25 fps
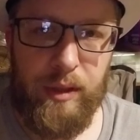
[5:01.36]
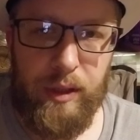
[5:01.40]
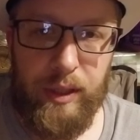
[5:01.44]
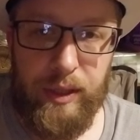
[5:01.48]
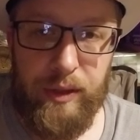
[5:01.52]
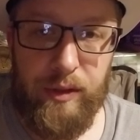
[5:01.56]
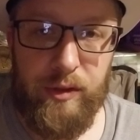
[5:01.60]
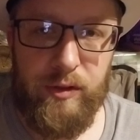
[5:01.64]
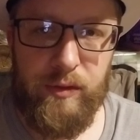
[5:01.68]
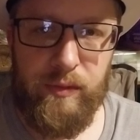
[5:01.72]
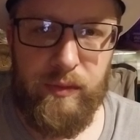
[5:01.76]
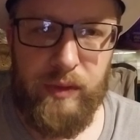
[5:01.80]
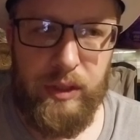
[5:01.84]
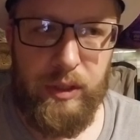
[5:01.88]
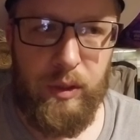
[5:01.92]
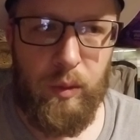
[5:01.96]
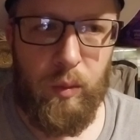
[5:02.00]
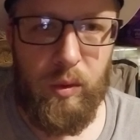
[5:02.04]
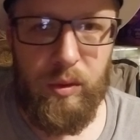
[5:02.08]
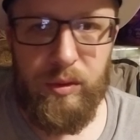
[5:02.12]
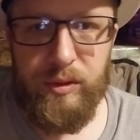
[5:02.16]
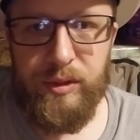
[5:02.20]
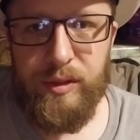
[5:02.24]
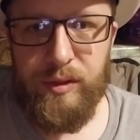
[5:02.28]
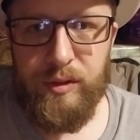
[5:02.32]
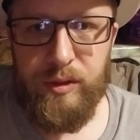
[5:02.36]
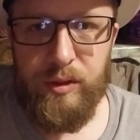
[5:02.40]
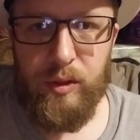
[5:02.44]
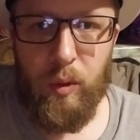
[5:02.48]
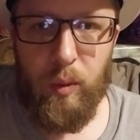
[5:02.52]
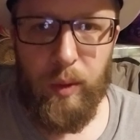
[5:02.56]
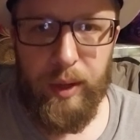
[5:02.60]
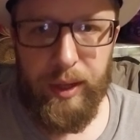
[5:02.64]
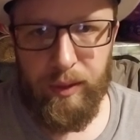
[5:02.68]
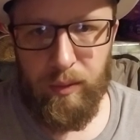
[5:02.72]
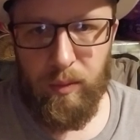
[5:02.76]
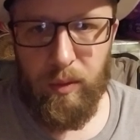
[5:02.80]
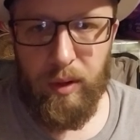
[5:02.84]
in the civilian world since
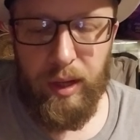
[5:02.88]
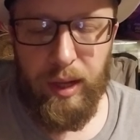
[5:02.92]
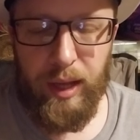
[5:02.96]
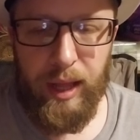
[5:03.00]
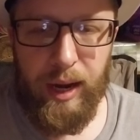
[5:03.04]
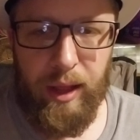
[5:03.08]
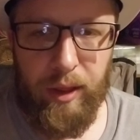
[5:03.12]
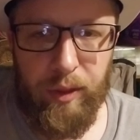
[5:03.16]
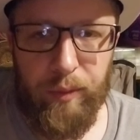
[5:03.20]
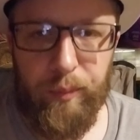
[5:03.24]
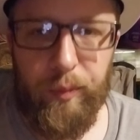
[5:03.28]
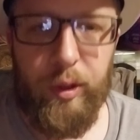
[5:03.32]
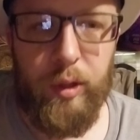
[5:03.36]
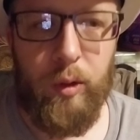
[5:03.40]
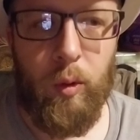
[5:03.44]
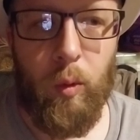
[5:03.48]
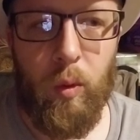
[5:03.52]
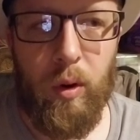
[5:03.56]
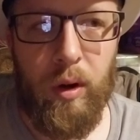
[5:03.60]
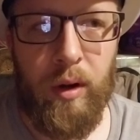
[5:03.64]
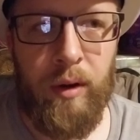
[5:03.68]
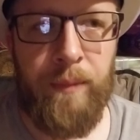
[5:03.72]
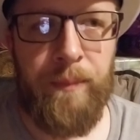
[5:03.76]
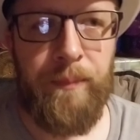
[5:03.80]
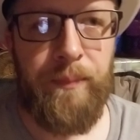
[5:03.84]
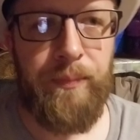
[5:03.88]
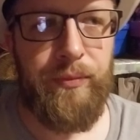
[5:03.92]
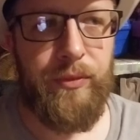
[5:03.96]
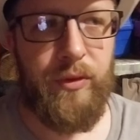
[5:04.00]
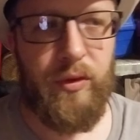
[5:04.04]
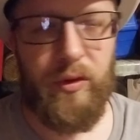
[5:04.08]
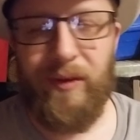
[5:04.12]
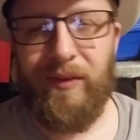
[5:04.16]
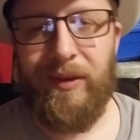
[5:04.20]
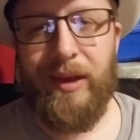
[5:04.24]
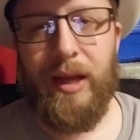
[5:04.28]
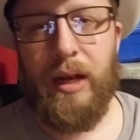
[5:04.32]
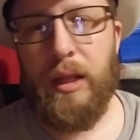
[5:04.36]
08 when I got out of the Marine Corps.
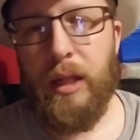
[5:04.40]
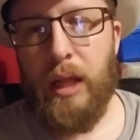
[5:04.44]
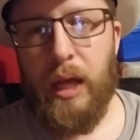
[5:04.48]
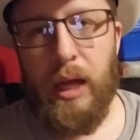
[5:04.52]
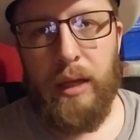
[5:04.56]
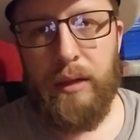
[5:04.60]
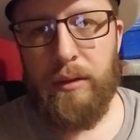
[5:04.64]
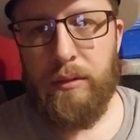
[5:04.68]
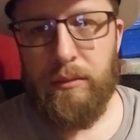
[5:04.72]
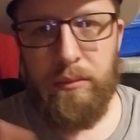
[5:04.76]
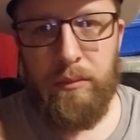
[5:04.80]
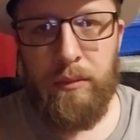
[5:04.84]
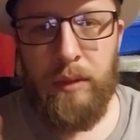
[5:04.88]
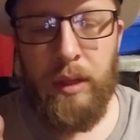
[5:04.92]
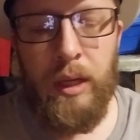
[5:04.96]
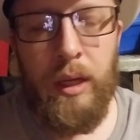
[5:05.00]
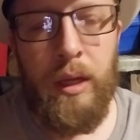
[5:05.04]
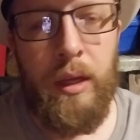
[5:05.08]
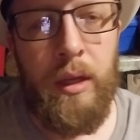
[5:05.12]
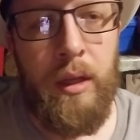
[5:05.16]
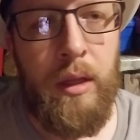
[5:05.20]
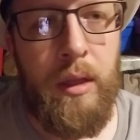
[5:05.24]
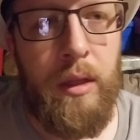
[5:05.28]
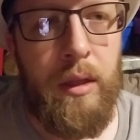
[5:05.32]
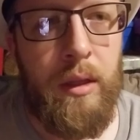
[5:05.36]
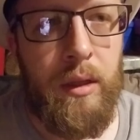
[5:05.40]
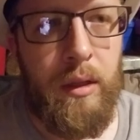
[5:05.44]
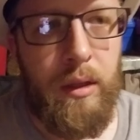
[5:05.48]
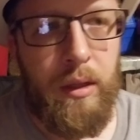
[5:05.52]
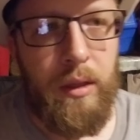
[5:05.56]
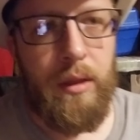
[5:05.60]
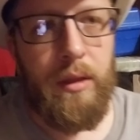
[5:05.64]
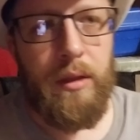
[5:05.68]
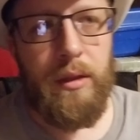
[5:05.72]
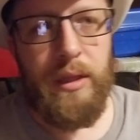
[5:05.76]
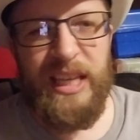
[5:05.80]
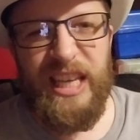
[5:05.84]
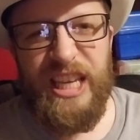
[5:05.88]
So I've had a lot.
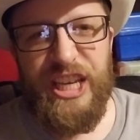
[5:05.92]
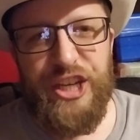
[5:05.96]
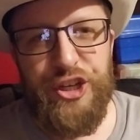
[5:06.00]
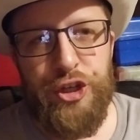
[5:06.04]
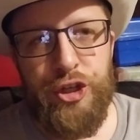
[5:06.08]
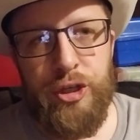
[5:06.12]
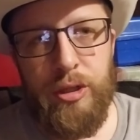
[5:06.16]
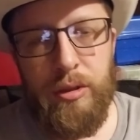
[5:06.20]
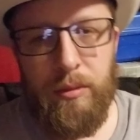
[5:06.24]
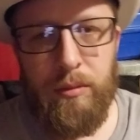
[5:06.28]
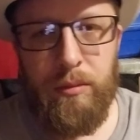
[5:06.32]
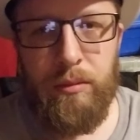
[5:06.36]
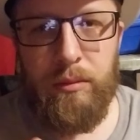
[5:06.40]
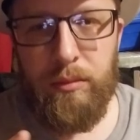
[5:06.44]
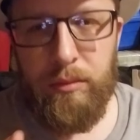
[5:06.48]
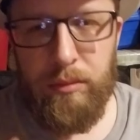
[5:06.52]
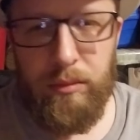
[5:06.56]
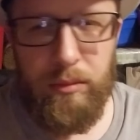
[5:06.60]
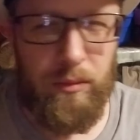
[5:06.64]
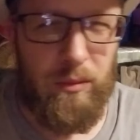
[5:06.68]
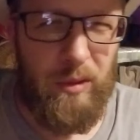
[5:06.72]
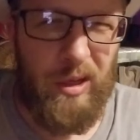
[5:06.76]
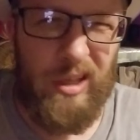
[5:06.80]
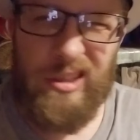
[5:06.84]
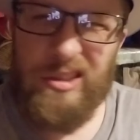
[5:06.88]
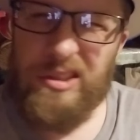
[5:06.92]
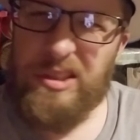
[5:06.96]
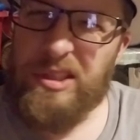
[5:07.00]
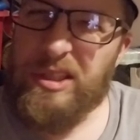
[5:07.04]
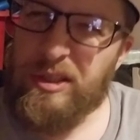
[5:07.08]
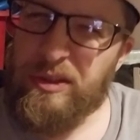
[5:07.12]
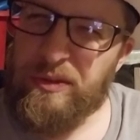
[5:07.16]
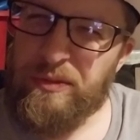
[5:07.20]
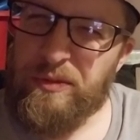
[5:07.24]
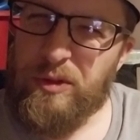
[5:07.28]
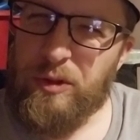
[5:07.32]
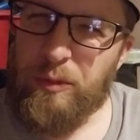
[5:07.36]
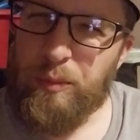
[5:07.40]
Ish.
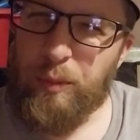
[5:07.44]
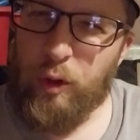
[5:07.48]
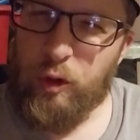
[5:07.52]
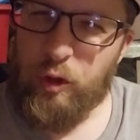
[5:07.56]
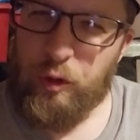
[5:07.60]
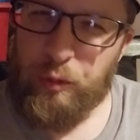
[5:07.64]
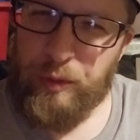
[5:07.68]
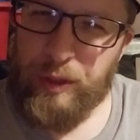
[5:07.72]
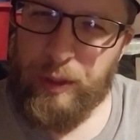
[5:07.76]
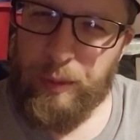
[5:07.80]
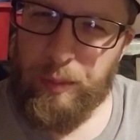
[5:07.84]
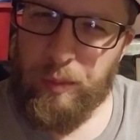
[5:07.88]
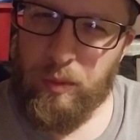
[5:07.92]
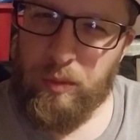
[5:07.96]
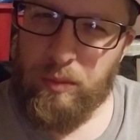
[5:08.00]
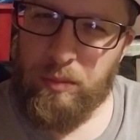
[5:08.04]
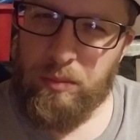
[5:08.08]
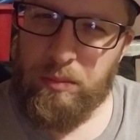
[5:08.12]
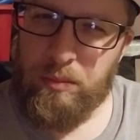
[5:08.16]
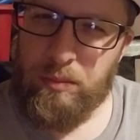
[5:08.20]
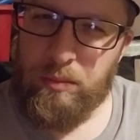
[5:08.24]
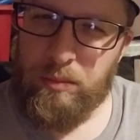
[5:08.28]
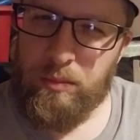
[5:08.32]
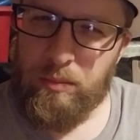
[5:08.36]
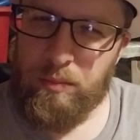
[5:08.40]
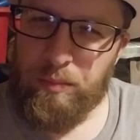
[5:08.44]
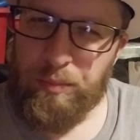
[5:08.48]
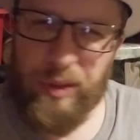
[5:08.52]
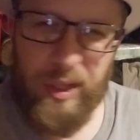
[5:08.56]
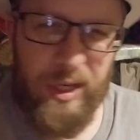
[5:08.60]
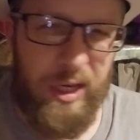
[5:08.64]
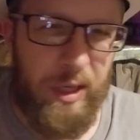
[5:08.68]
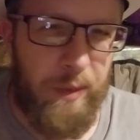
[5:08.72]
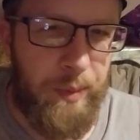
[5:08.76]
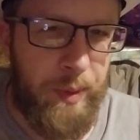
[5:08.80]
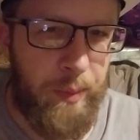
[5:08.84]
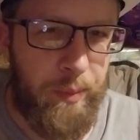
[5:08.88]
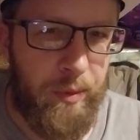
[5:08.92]
Relative to most people.
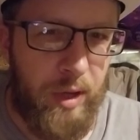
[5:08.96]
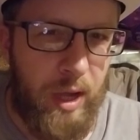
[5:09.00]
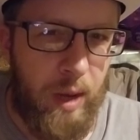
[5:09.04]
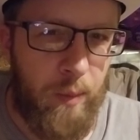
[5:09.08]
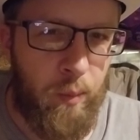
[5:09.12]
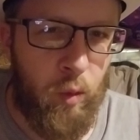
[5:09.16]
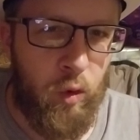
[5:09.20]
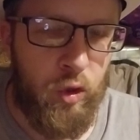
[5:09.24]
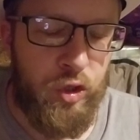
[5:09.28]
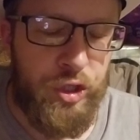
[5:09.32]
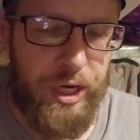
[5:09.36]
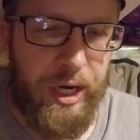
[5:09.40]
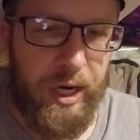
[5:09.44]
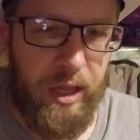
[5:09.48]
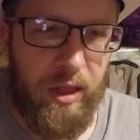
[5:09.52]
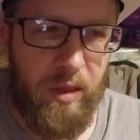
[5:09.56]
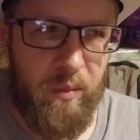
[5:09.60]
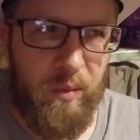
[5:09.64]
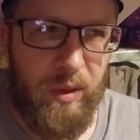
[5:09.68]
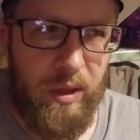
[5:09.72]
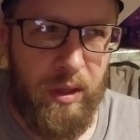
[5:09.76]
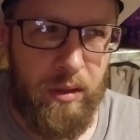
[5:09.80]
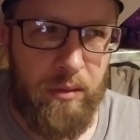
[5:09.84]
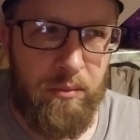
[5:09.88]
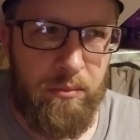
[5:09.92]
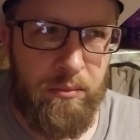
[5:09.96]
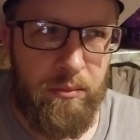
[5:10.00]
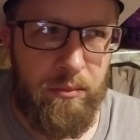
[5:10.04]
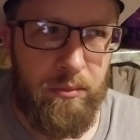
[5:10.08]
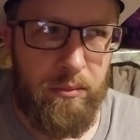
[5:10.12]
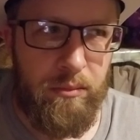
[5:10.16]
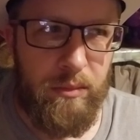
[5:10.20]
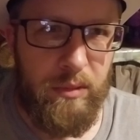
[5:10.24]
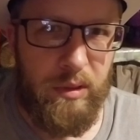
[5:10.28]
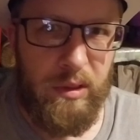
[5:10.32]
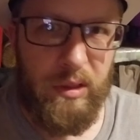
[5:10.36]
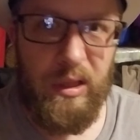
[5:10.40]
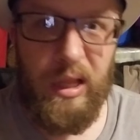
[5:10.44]
Plenty of people got more training than me.
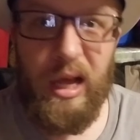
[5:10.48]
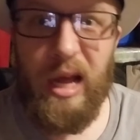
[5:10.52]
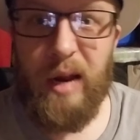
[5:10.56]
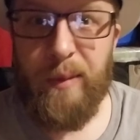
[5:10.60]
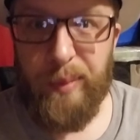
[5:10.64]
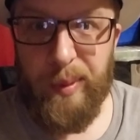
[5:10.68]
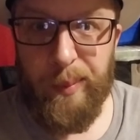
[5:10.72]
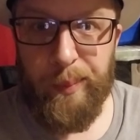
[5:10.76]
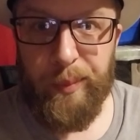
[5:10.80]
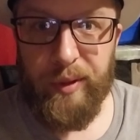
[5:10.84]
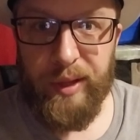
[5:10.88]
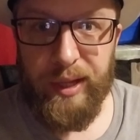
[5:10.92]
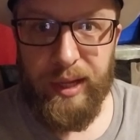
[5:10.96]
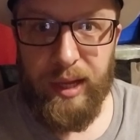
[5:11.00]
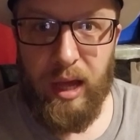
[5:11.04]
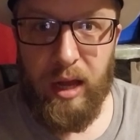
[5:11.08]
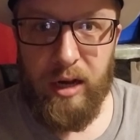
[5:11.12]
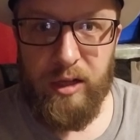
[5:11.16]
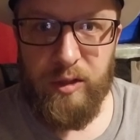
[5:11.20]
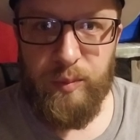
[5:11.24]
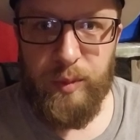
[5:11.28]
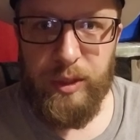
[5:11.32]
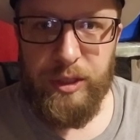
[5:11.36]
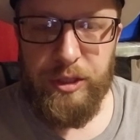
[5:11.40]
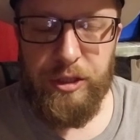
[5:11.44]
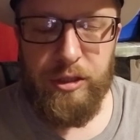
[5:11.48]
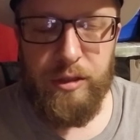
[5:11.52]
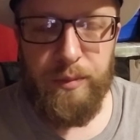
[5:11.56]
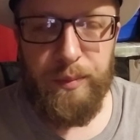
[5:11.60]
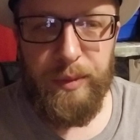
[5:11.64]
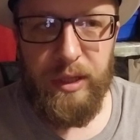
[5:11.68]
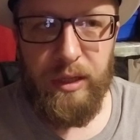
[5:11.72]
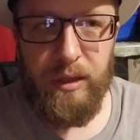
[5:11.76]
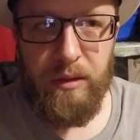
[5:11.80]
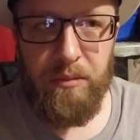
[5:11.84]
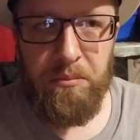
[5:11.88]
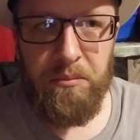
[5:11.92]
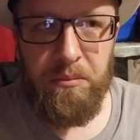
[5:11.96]
A lot of people ain't got as much as
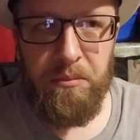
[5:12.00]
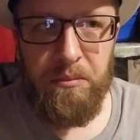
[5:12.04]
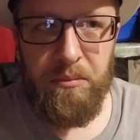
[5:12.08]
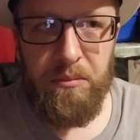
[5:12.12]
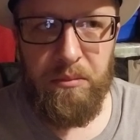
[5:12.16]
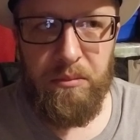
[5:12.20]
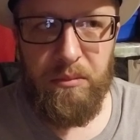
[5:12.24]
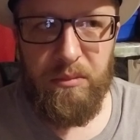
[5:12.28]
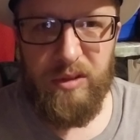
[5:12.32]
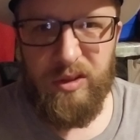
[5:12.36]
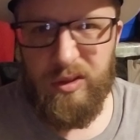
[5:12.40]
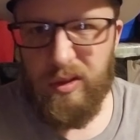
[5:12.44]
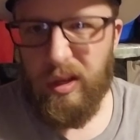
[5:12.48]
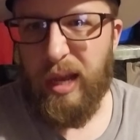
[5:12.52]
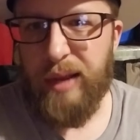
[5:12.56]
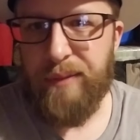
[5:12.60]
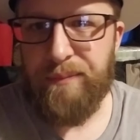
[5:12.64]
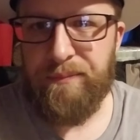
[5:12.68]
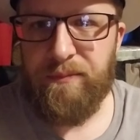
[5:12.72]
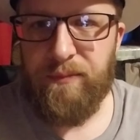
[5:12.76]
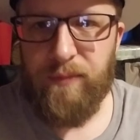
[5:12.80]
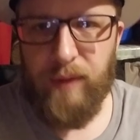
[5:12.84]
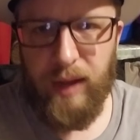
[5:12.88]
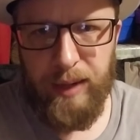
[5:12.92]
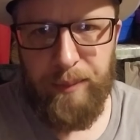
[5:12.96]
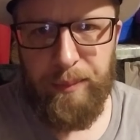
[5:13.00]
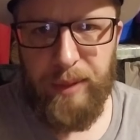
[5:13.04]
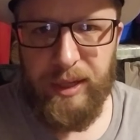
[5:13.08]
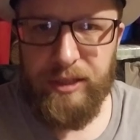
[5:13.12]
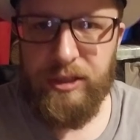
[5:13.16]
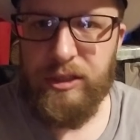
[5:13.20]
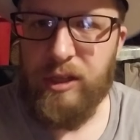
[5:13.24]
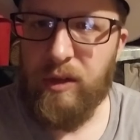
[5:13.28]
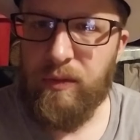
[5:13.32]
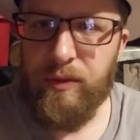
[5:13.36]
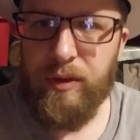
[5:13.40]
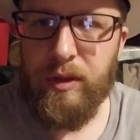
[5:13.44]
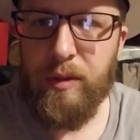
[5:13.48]
me. So I find
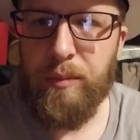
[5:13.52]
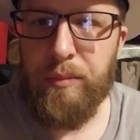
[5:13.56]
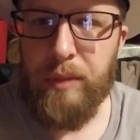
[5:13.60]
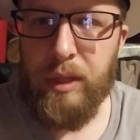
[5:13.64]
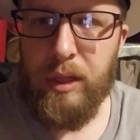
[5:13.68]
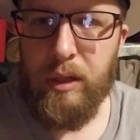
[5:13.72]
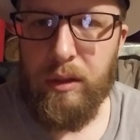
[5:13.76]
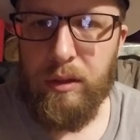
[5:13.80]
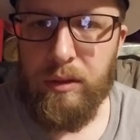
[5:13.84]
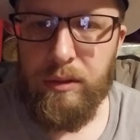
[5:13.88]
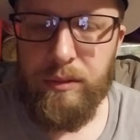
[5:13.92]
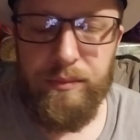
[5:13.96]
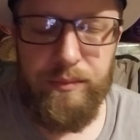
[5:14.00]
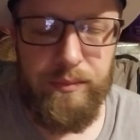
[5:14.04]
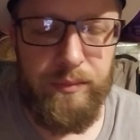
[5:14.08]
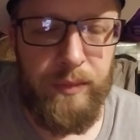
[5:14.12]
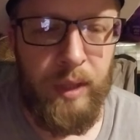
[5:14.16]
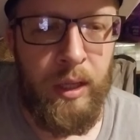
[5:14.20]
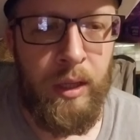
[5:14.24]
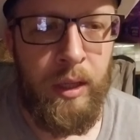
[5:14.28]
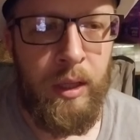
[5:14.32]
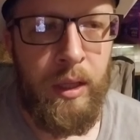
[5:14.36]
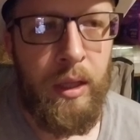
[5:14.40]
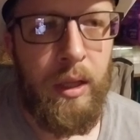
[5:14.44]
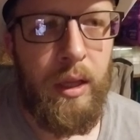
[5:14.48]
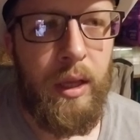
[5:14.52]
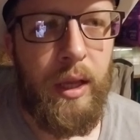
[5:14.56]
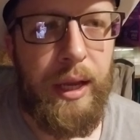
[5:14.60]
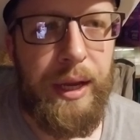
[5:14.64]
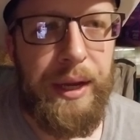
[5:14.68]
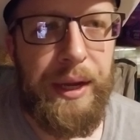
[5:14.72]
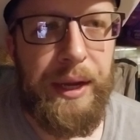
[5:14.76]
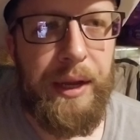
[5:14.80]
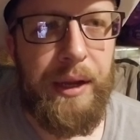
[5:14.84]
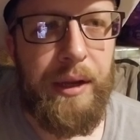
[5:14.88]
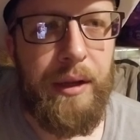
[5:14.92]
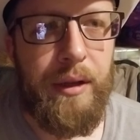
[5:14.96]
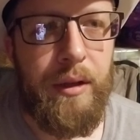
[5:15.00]
myself in the middle.
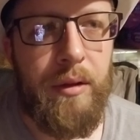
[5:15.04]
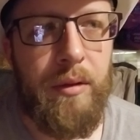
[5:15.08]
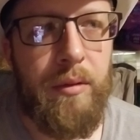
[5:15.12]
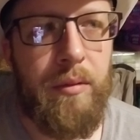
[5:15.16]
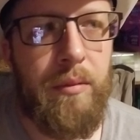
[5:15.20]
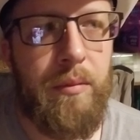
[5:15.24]
And